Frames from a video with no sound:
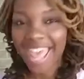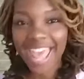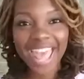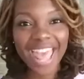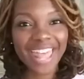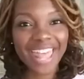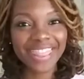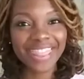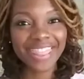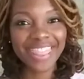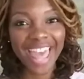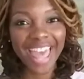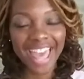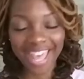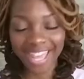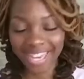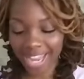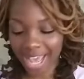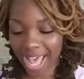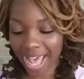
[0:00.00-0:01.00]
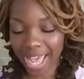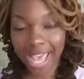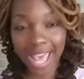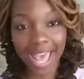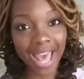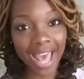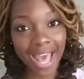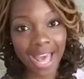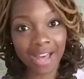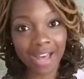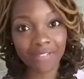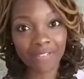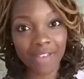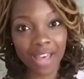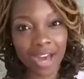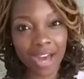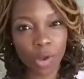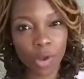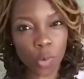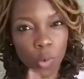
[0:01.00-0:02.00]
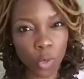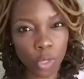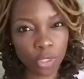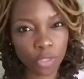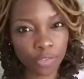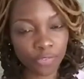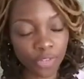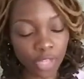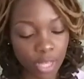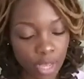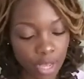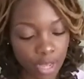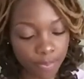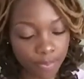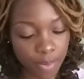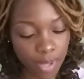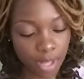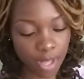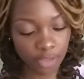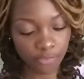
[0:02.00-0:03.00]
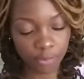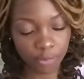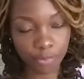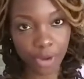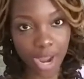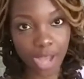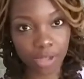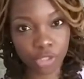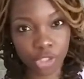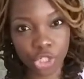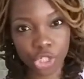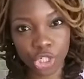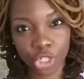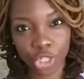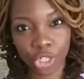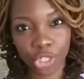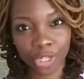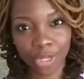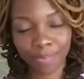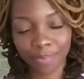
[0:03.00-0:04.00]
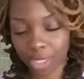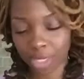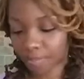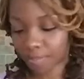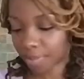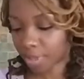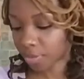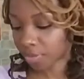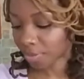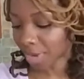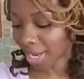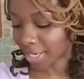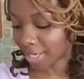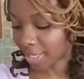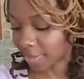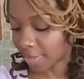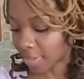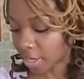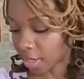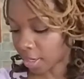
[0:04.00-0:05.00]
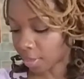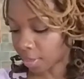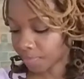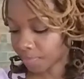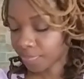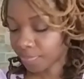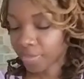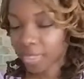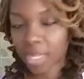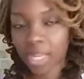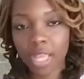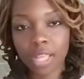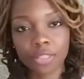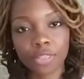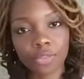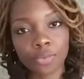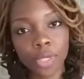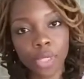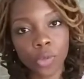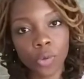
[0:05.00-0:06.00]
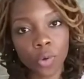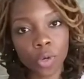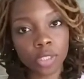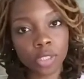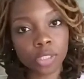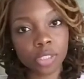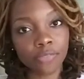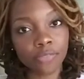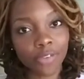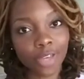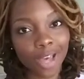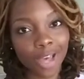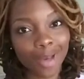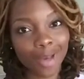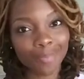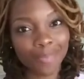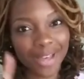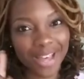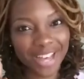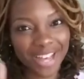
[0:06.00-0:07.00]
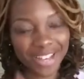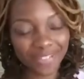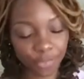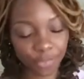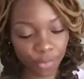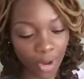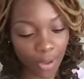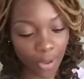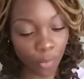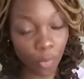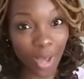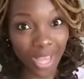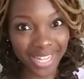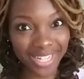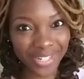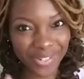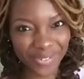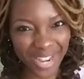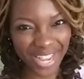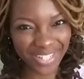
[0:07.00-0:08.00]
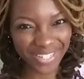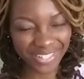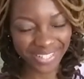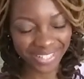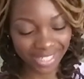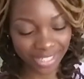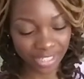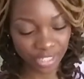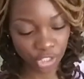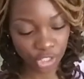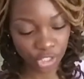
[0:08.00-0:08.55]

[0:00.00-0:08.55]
And then I have a quarter of a cup of brown sugar, I'm gonna put right in there, and 3/4 of a cup of white granulated